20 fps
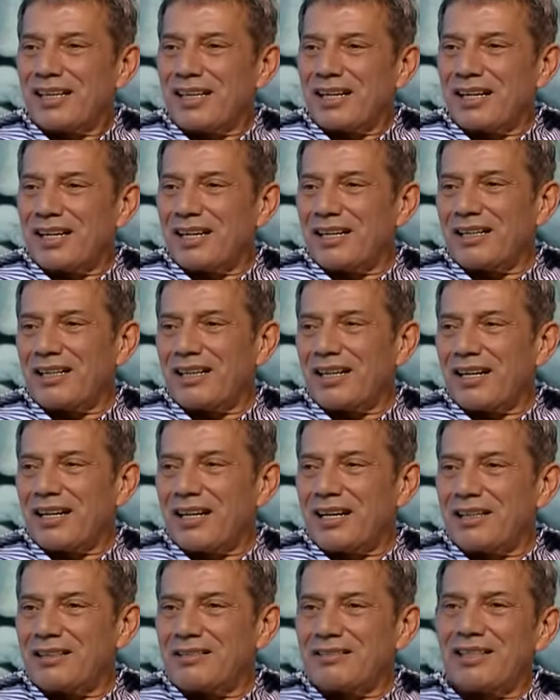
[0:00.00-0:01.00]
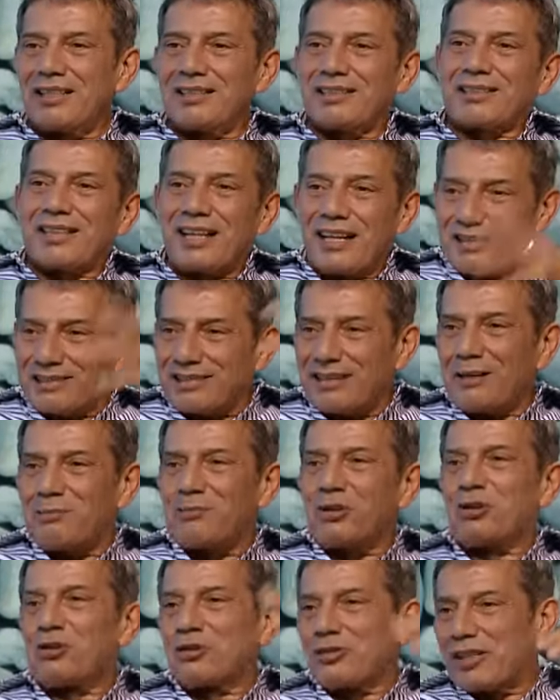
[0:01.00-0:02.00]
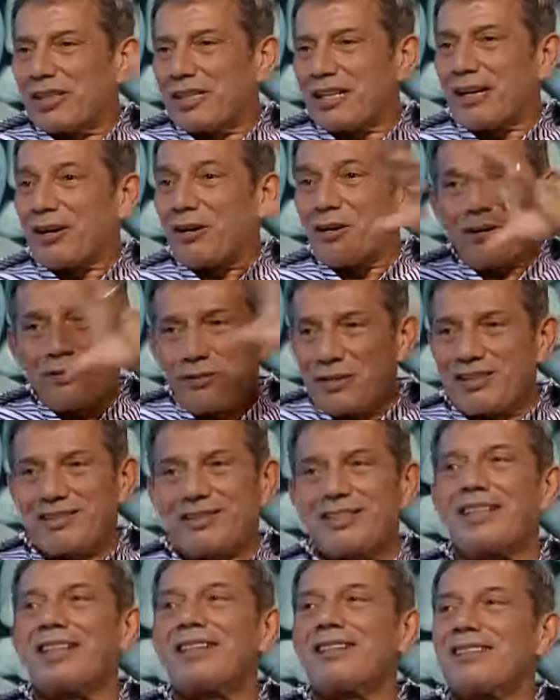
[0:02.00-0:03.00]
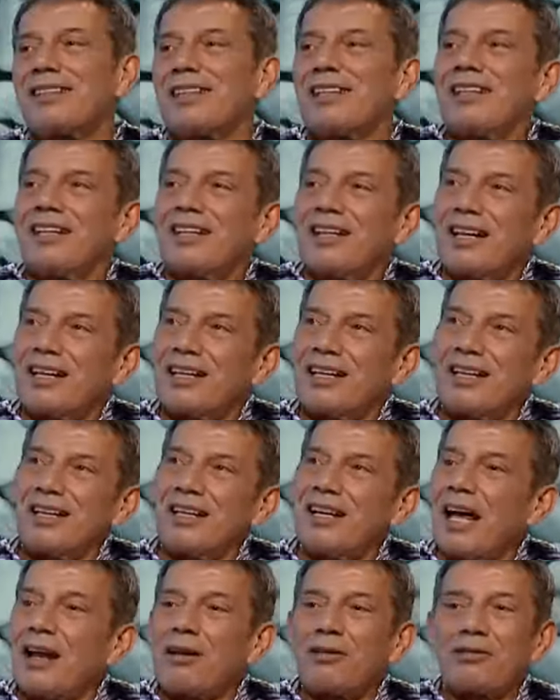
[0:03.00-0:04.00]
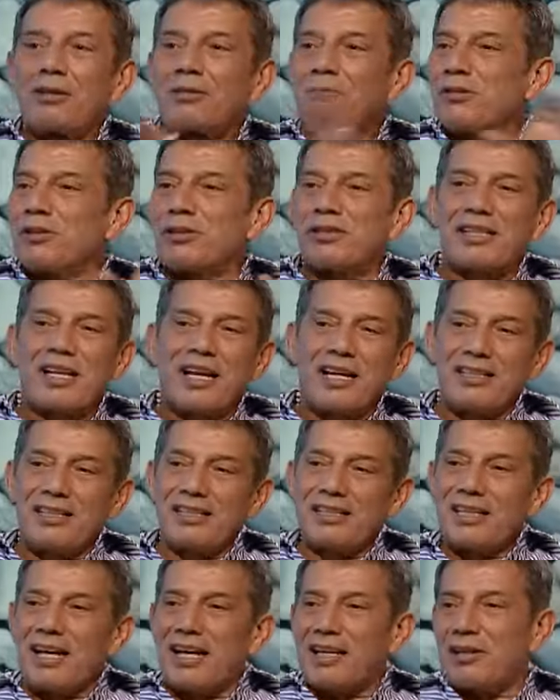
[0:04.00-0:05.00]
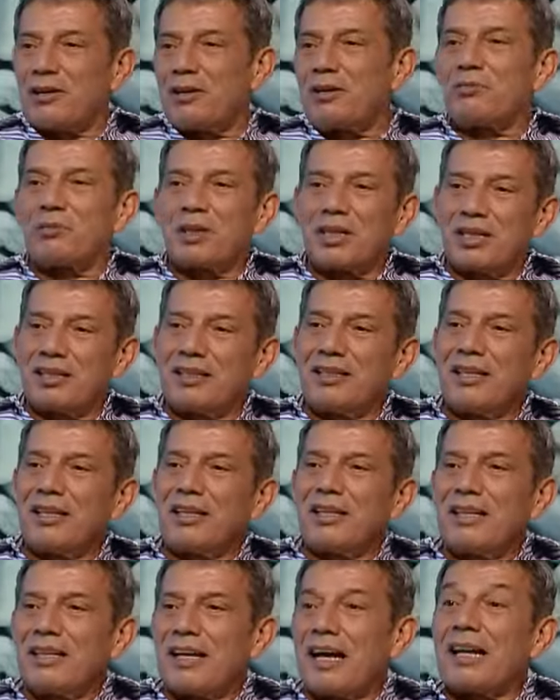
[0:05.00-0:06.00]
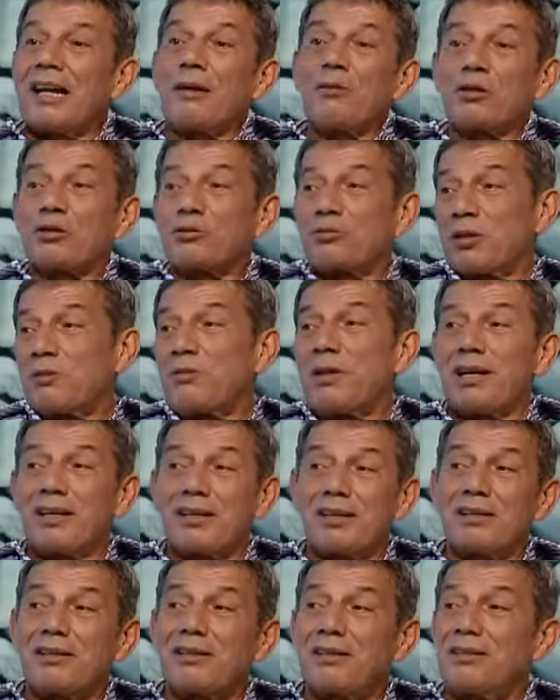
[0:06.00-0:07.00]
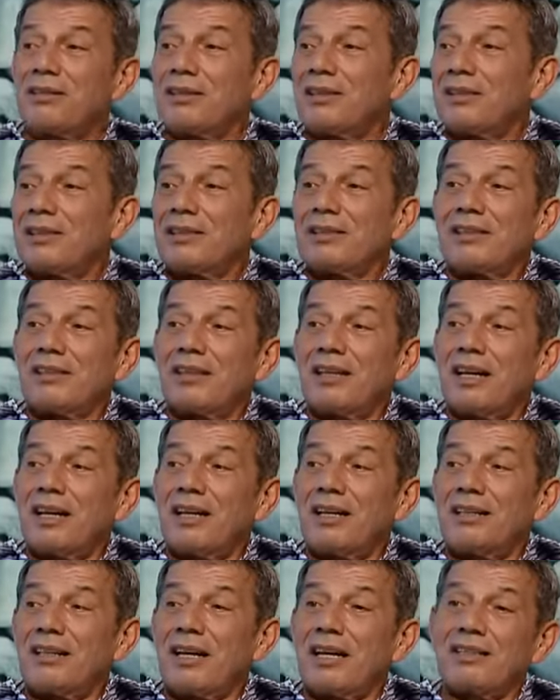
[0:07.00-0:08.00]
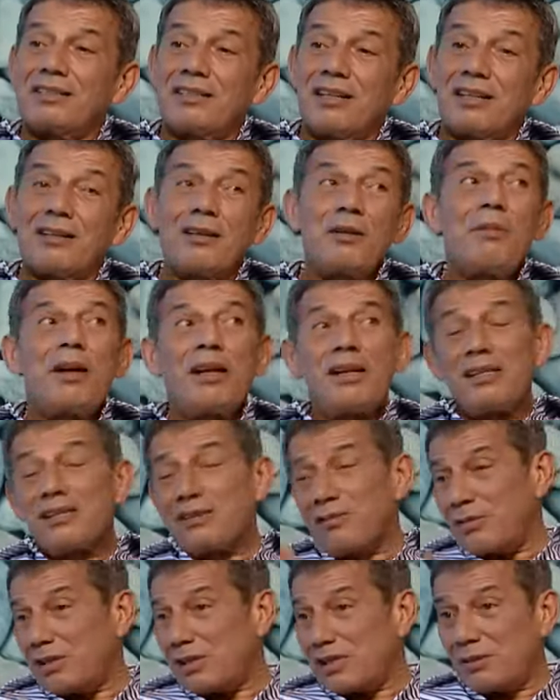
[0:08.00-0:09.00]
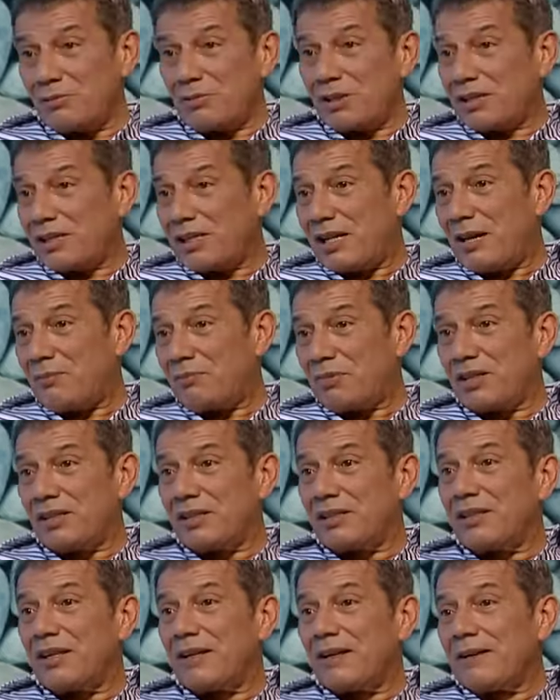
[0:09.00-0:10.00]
and, and the salsa music, and all of these things. And here, out of the blue sky, this guy come in, yeah. and I was with my girl, yeah. and I said, "Come on, let's go and see what's happening."